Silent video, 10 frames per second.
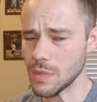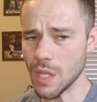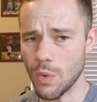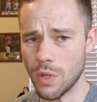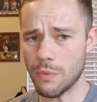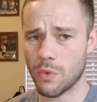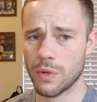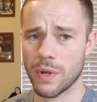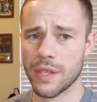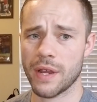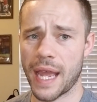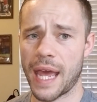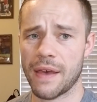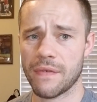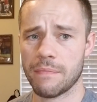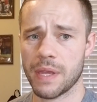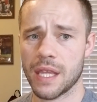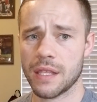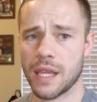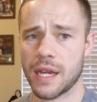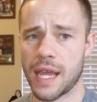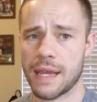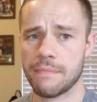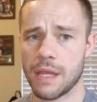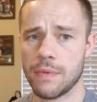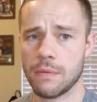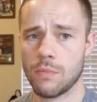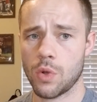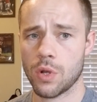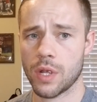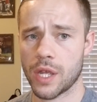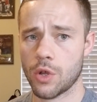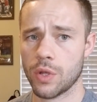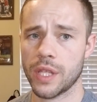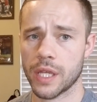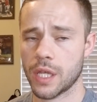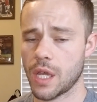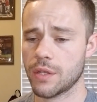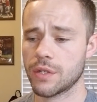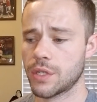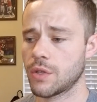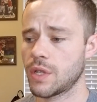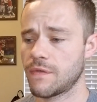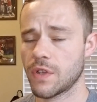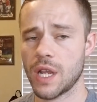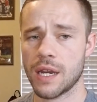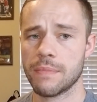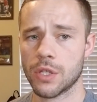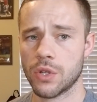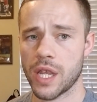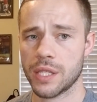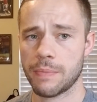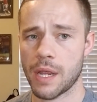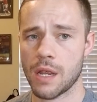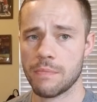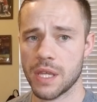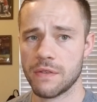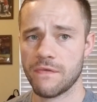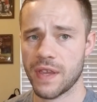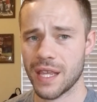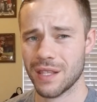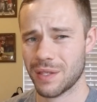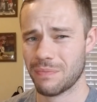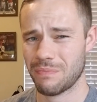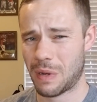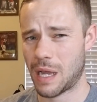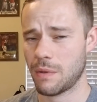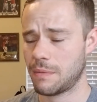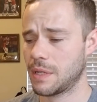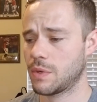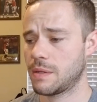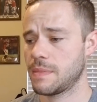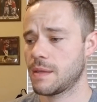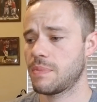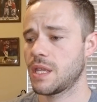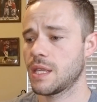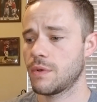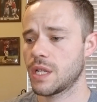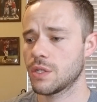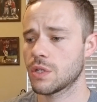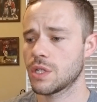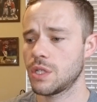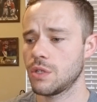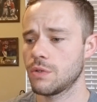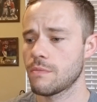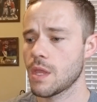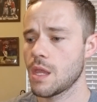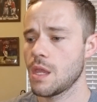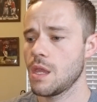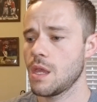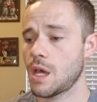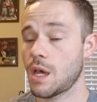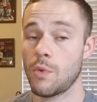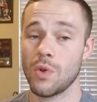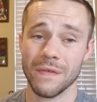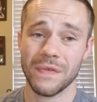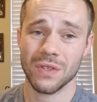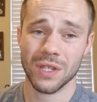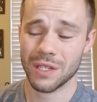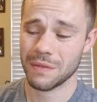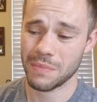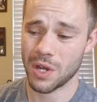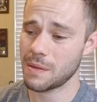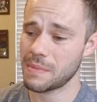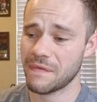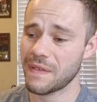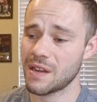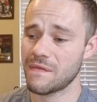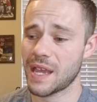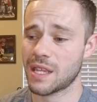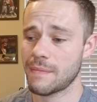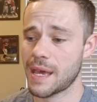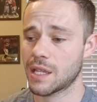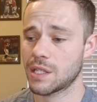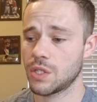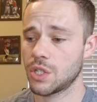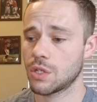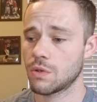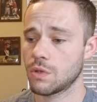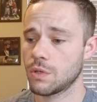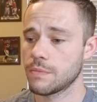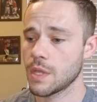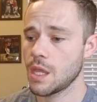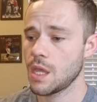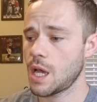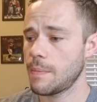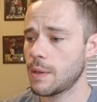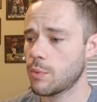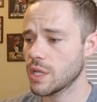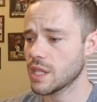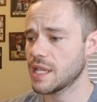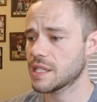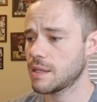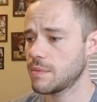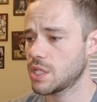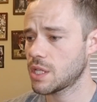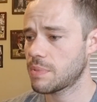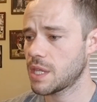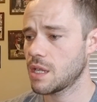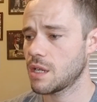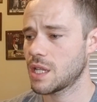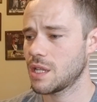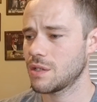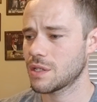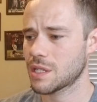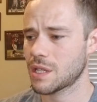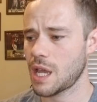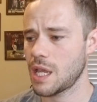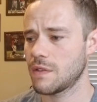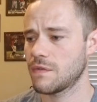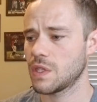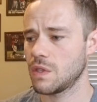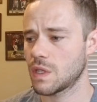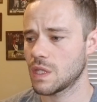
would rather have a pen that had maybe more acrylic colors to it. If you're not a big transparent pen fan, this probably wouldn't be a pen that would interest you. Or if you just aren't a big fan of vacuumatics in general. I'll pop one last image up here. Here's kind of, so you can